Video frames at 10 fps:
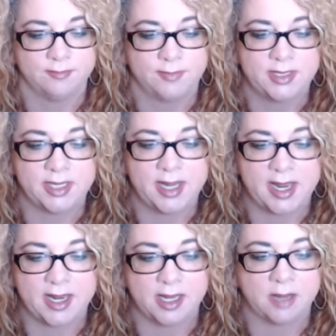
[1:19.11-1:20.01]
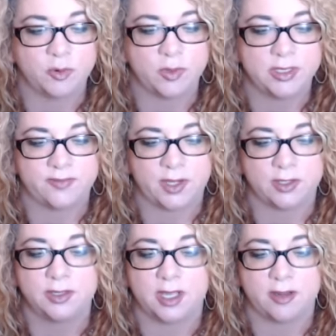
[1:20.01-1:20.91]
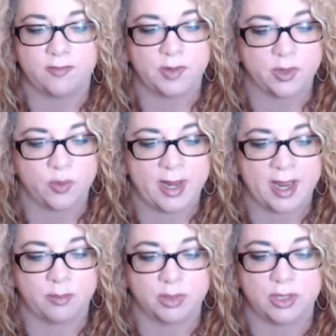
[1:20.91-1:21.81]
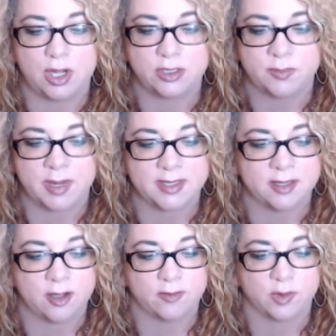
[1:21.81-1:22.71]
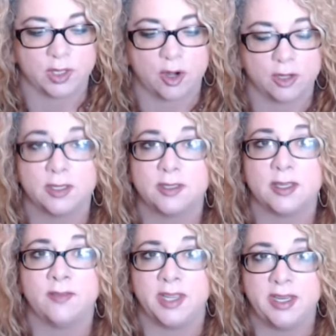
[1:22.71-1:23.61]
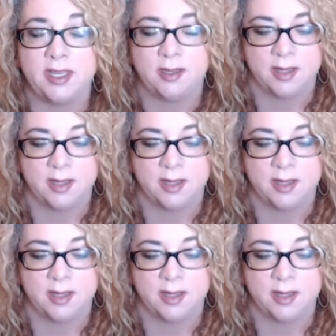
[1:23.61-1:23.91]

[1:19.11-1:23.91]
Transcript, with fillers: Today, I'm going to fall in love with the way I belong to myself, regardless of any